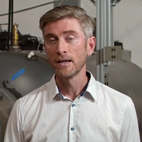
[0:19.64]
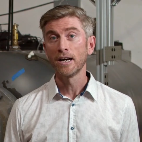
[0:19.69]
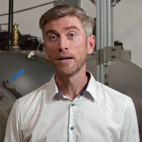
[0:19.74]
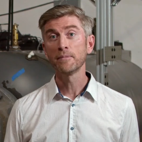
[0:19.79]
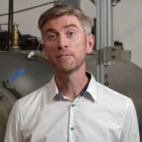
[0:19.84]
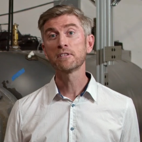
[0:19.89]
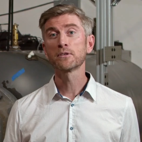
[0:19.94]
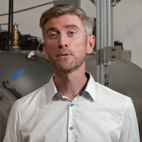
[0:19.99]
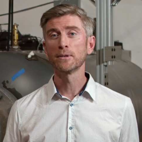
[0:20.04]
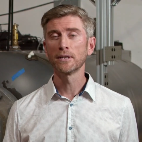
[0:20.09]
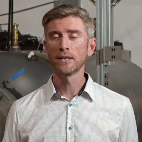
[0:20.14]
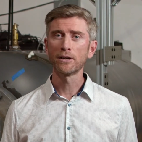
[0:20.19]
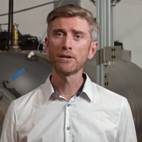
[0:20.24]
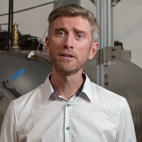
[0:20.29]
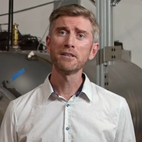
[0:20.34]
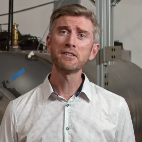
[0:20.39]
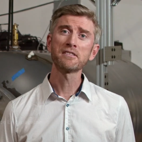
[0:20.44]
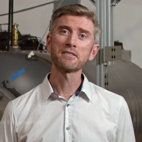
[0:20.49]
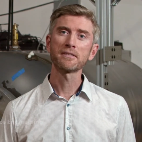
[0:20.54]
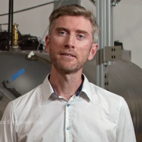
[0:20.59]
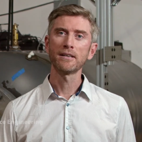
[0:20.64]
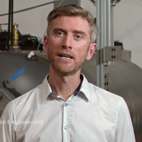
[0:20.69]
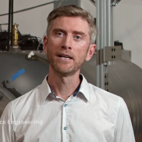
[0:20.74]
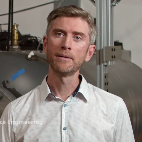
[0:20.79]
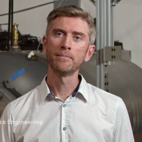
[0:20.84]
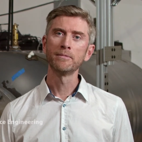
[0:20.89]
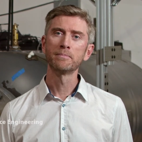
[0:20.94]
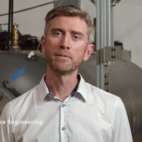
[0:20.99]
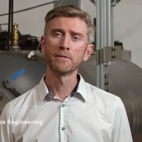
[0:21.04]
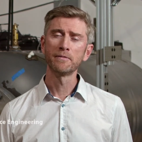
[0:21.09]
I'm Stuart Laurence.
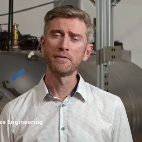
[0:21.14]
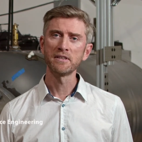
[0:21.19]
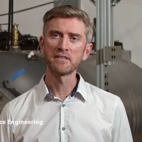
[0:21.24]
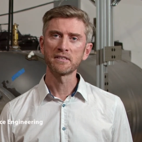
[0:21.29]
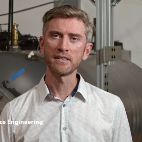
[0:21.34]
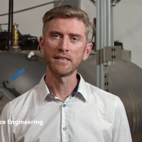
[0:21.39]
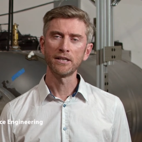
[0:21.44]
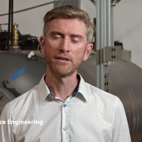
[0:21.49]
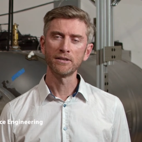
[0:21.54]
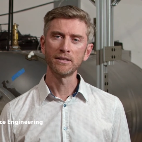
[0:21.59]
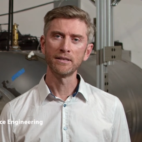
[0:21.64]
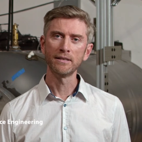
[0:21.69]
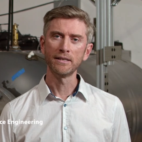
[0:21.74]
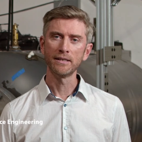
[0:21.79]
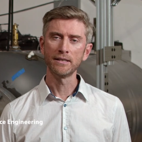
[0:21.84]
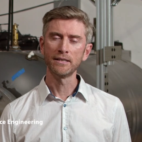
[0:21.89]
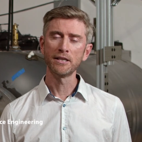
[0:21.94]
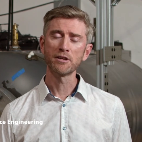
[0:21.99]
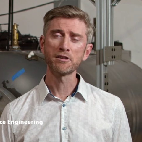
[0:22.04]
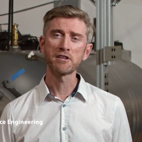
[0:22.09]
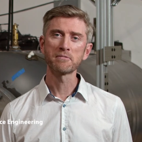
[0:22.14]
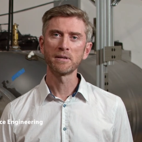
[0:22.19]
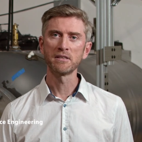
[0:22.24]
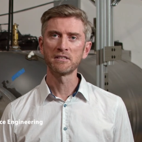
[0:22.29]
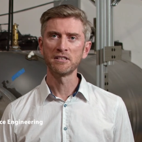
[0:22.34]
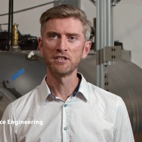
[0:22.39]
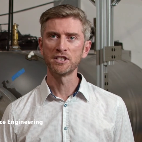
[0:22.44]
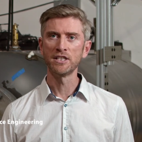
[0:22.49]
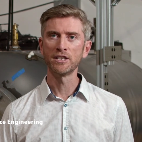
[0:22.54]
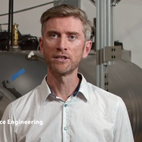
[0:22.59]
I'm a professor here in Aerospace
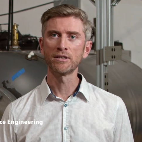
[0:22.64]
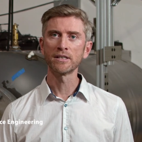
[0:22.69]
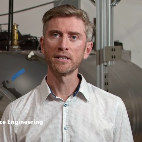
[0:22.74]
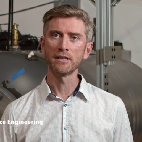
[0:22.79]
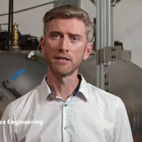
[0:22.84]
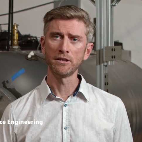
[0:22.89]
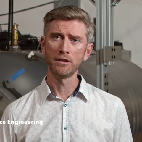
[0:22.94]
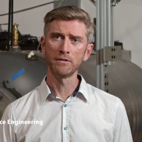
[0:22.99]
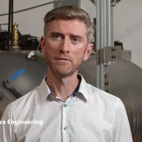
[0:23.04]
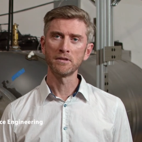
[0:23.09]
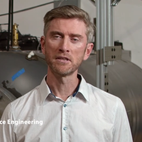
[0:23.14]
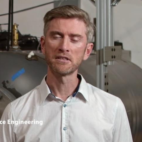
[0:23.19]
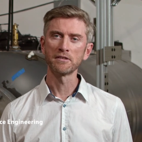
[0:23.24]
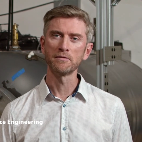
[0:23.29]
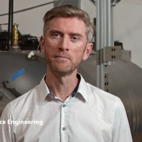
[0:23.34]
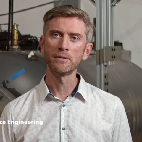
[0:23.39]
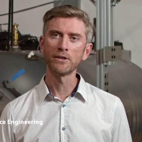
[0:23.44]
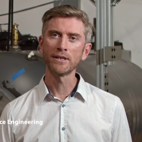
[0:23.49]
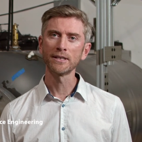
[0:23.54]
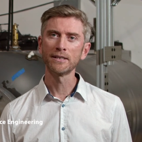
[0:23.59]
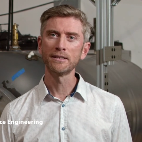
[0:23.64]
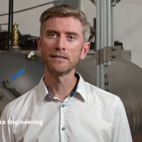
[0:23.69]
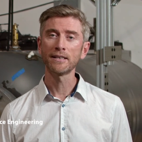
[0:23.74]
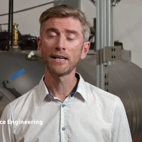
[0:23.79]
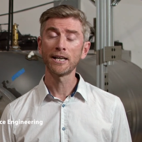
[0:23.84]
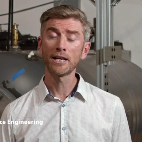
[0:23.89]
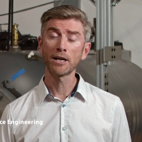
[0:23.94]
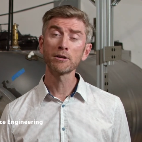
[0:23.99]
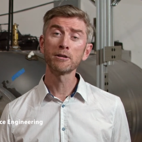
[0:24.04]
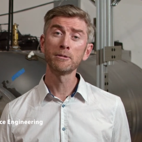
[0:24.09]
Engineering at the University of Maryland,
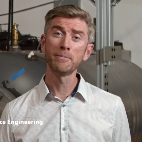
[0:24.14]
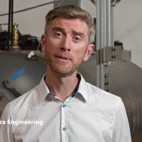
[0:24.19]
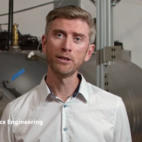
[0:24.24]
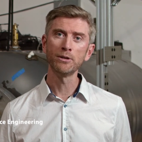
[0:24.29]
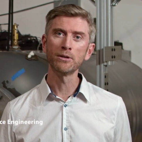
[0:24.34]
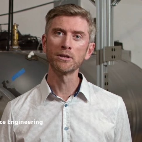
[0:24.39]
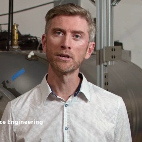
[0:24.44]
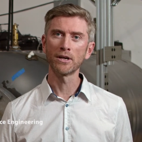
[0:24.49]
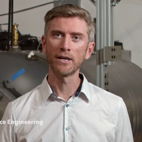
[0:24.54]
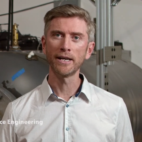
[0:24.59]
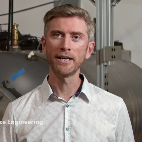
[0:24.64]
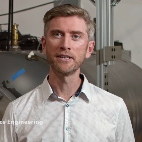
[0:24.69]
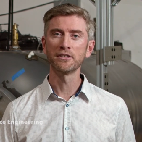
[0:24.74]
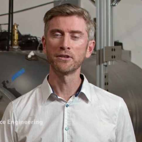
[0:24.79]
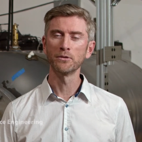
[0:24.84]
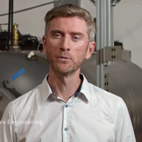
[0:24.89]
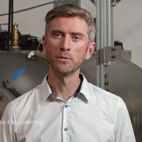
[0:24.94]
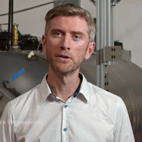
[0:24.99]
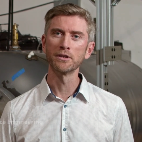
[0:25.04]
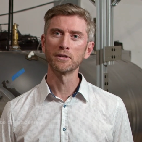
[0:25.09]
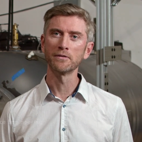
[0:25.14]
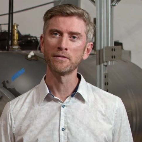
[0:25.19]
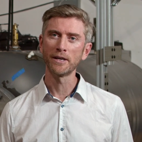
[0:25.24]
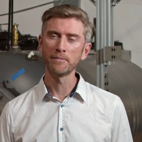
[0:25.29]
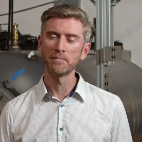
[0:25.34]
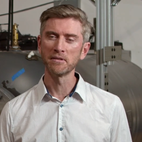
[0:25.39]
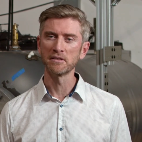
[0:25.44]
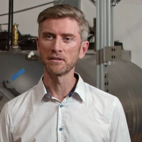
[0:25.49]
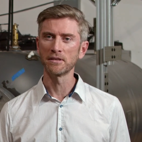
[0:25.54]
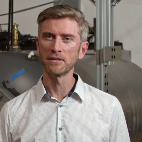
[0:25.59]
and I'm going to be your guide to the world of
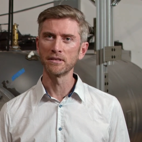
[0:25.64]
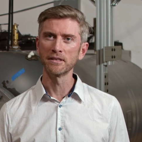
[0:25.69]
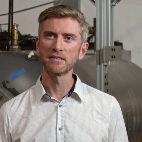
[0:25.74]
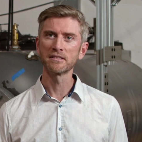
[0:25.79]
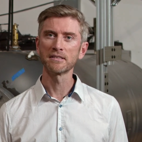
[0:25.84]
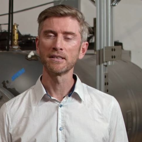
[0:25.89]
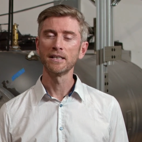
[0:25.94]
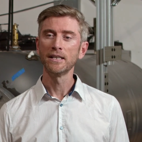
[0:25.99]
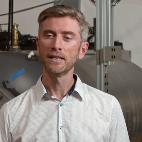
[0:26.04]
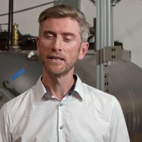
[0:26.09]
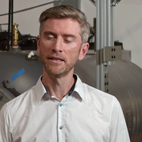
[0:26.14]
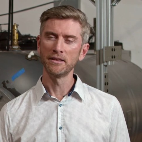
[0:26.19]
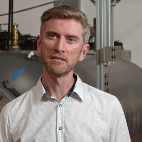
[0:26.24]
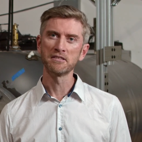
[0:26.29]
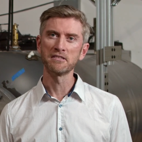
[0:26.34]
hypersonics in this